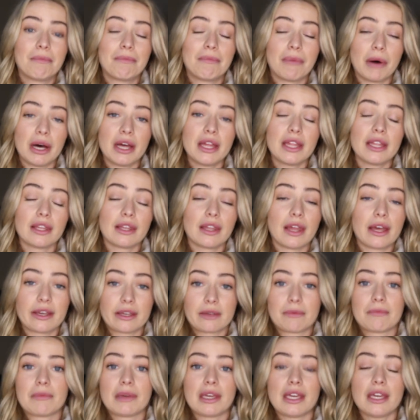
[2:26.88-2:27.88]
butt
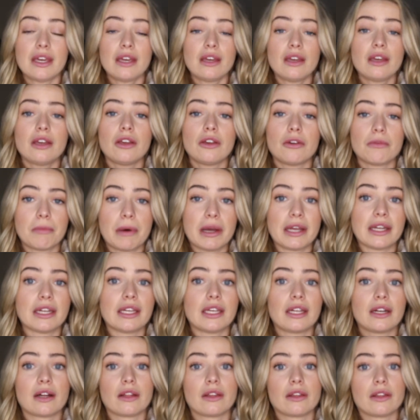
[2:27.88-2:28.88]
like me, you might
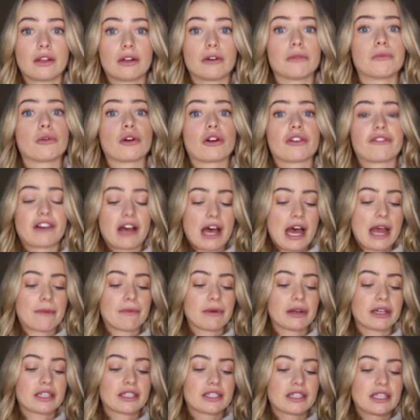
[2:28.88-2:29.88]
need a little more of a
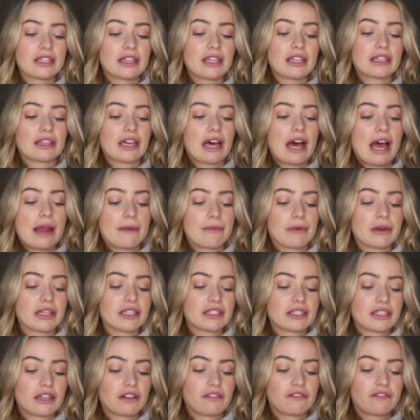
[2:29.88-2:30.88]
hybrid because I think the hybrid
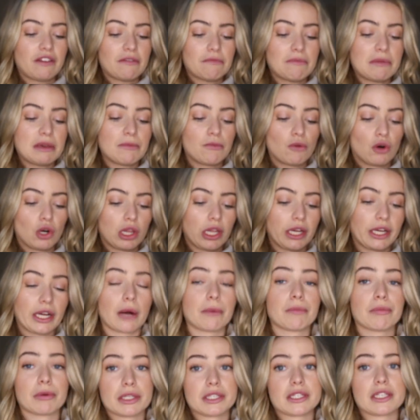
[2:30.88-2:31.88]
is going to fit me more
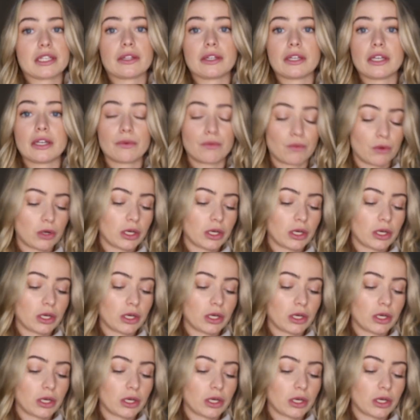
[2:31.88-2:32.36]
like a Brazilian